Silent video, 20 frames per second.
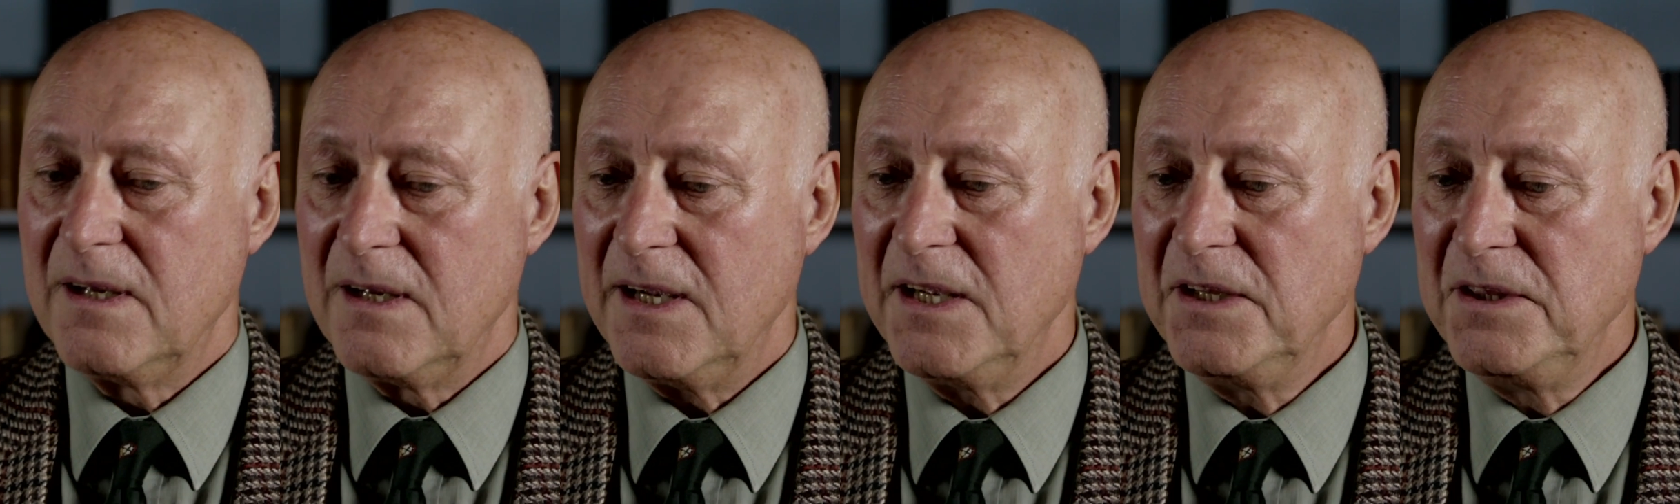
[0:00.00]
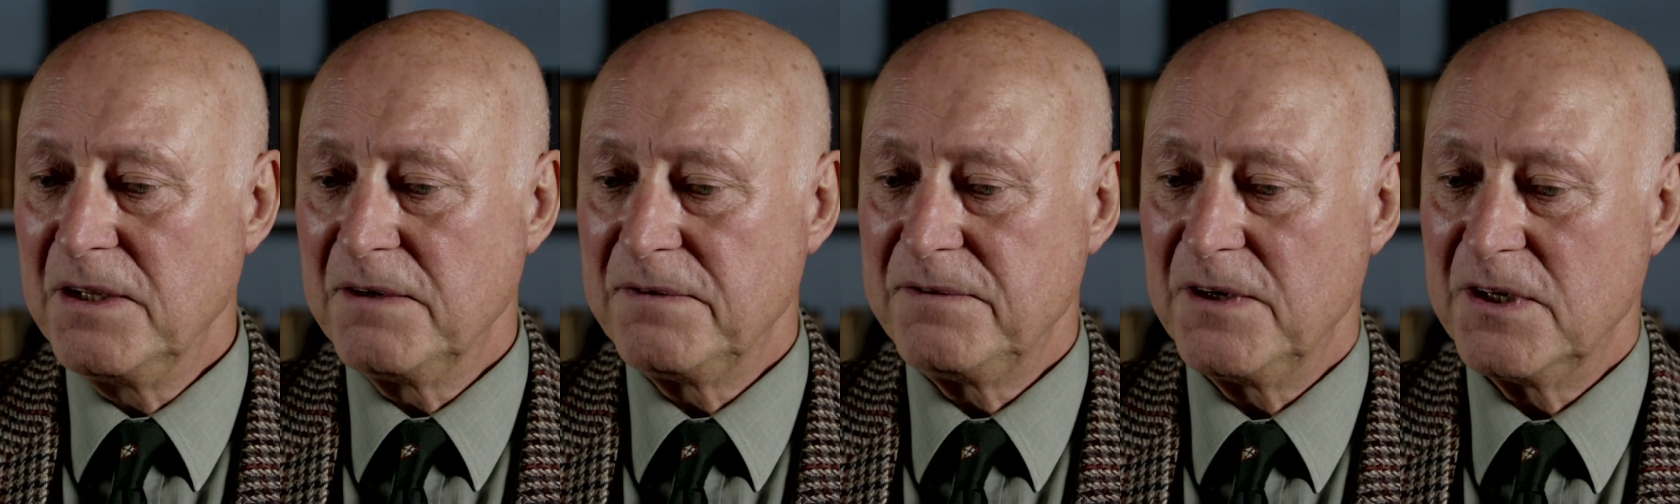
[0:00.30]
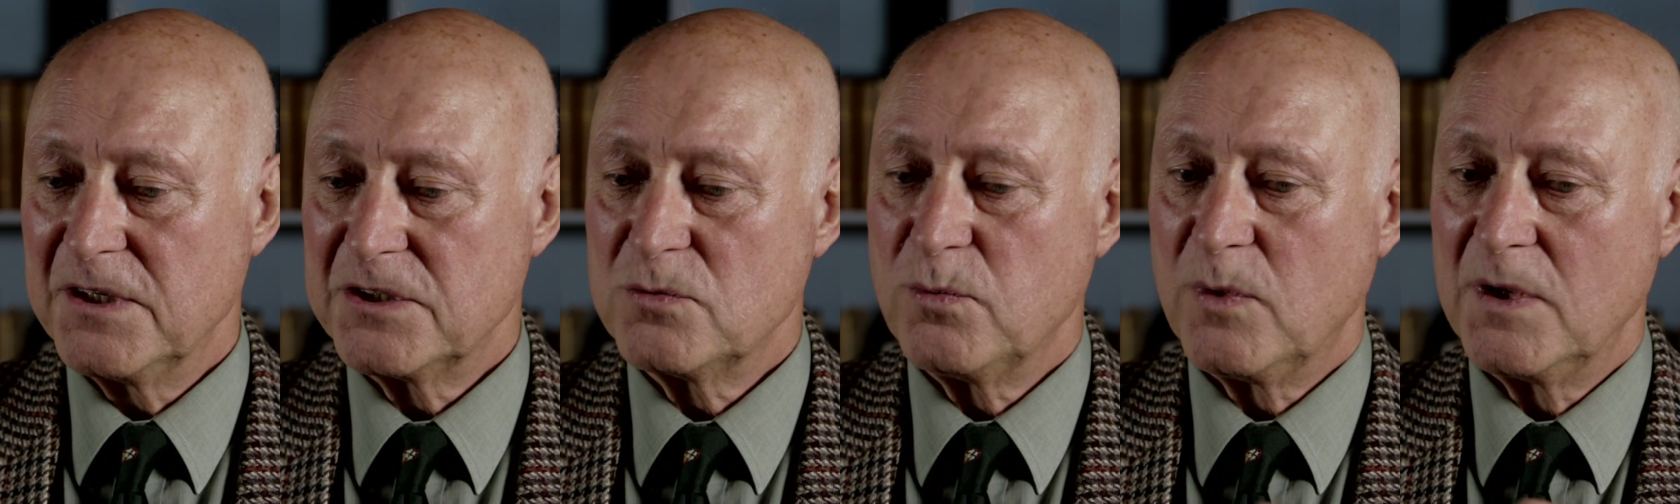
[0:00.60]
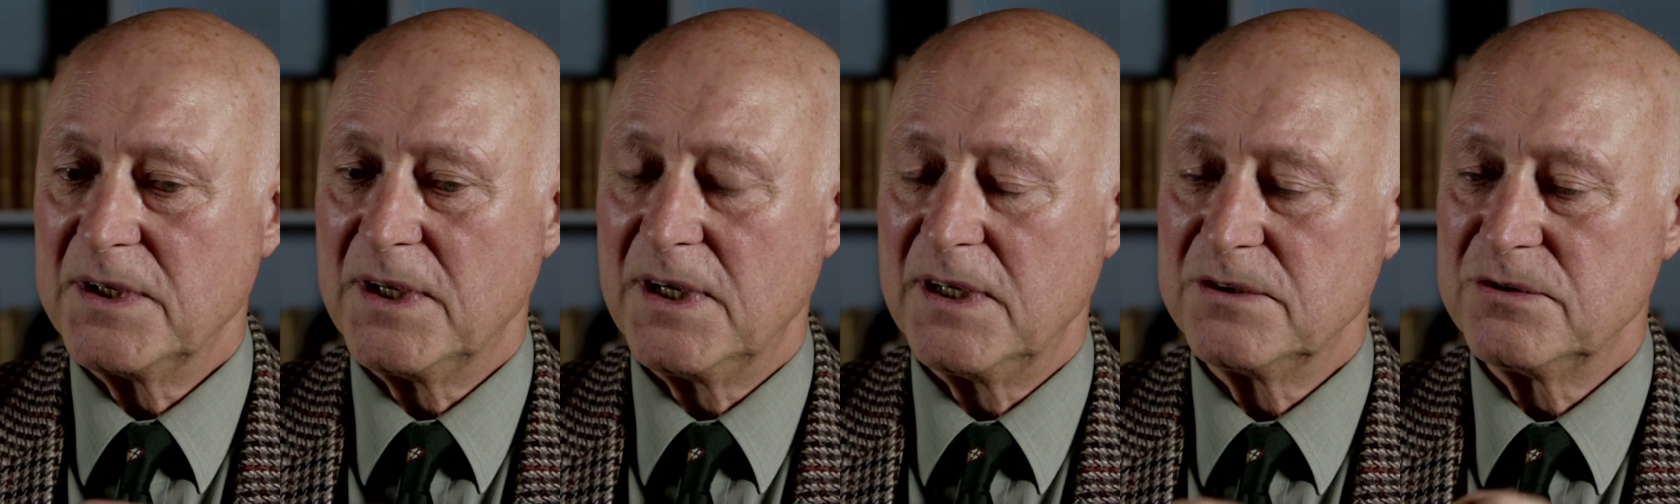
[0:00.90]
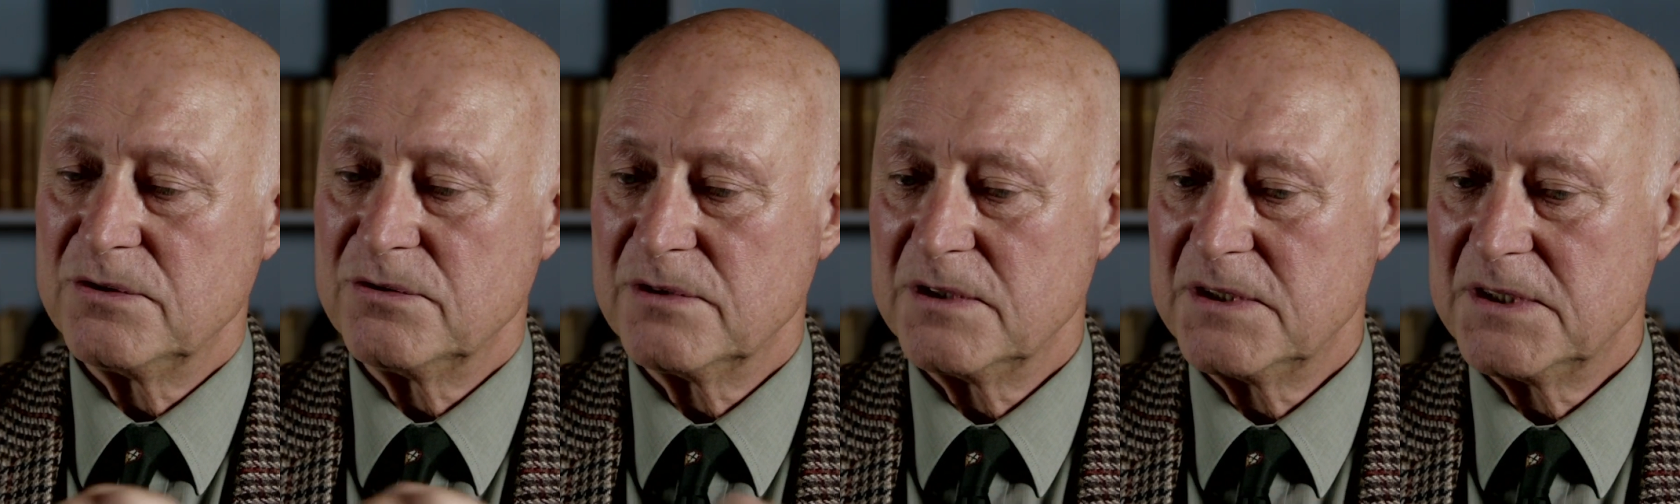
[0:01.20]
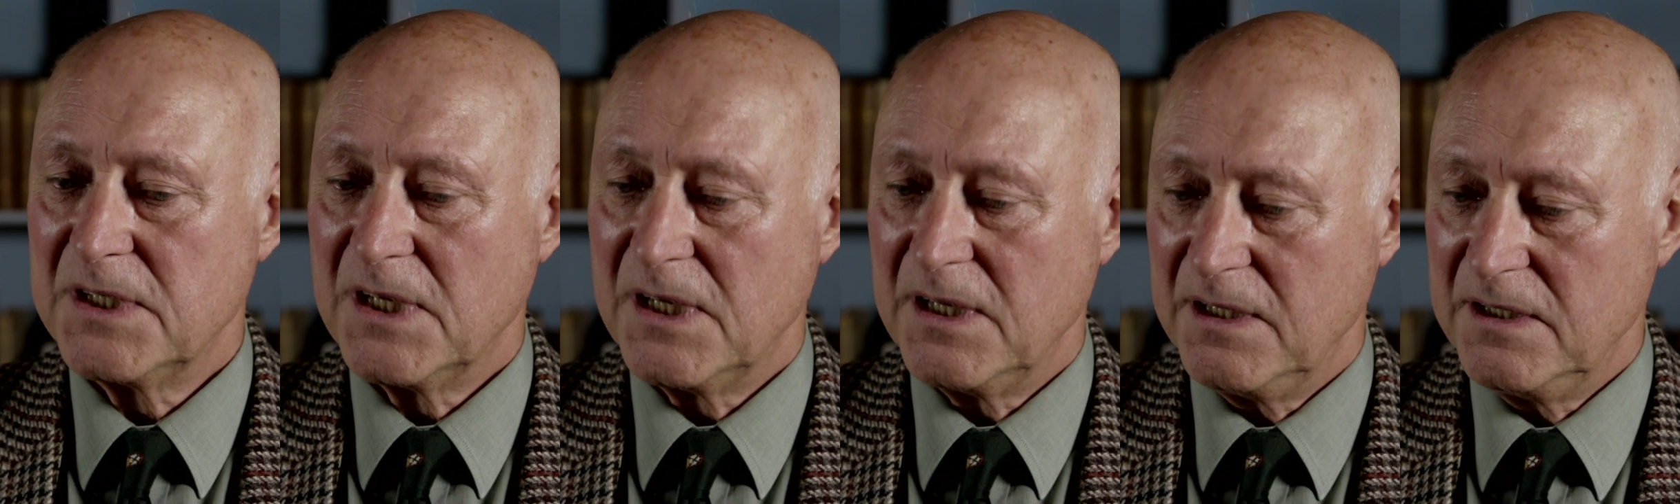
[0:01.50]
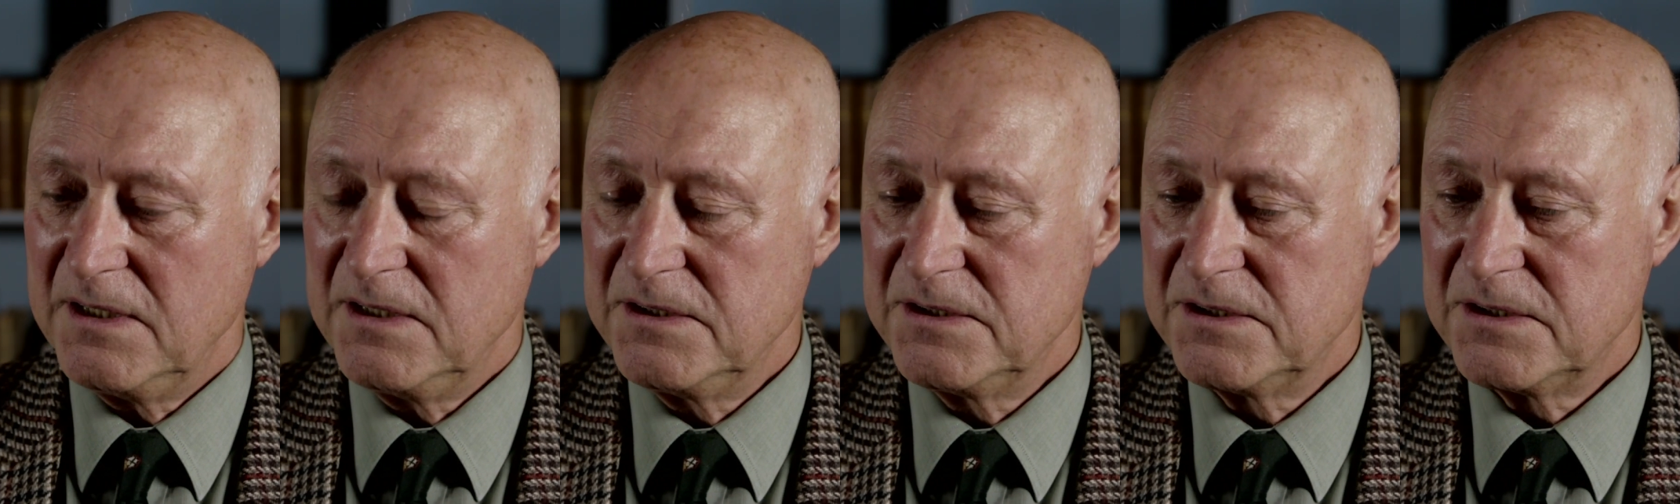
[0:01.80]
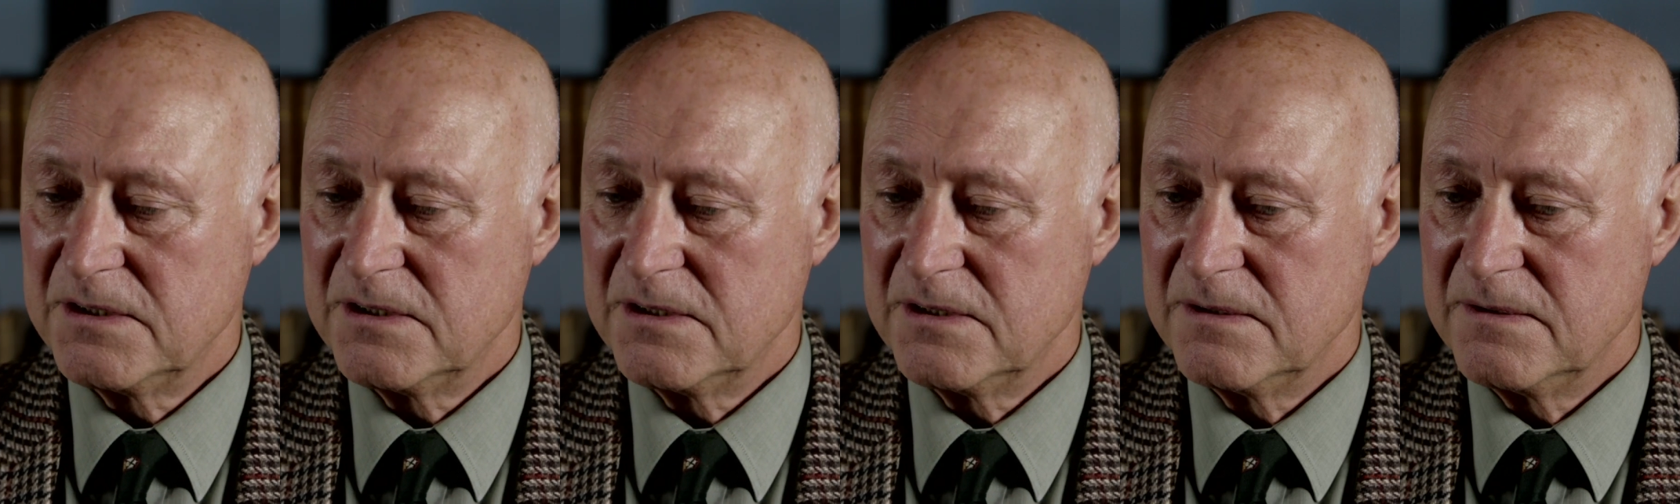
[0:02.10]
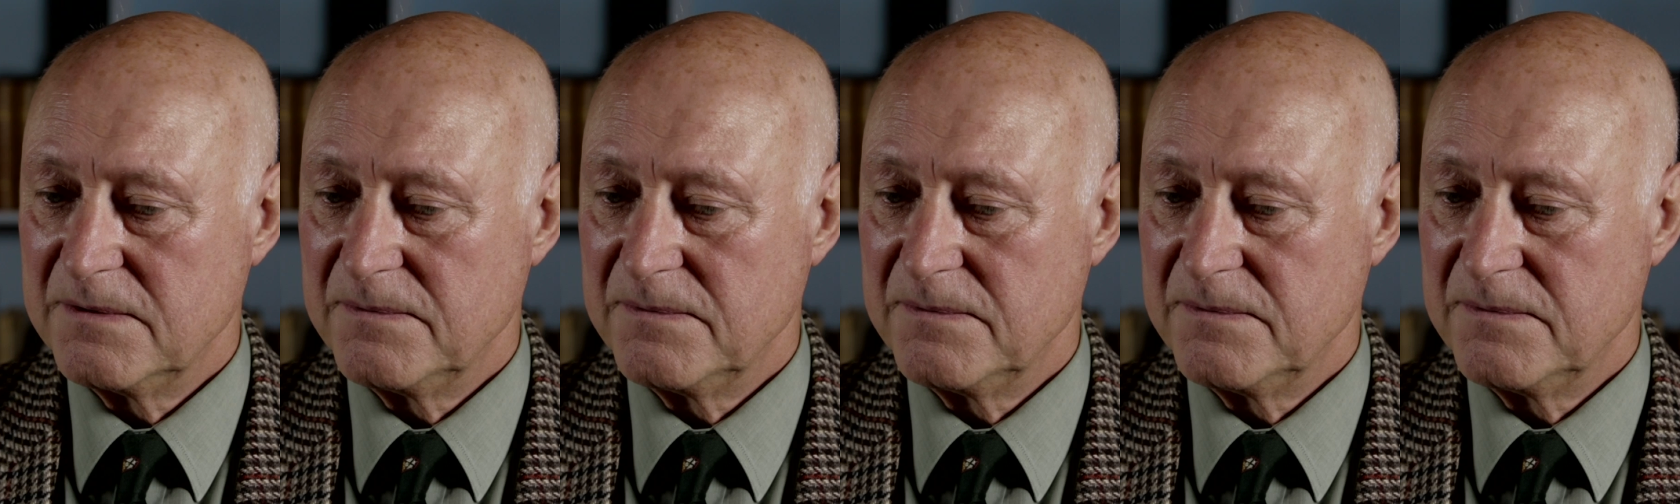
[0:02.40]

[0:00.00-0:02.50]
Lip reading: in the first 100 days,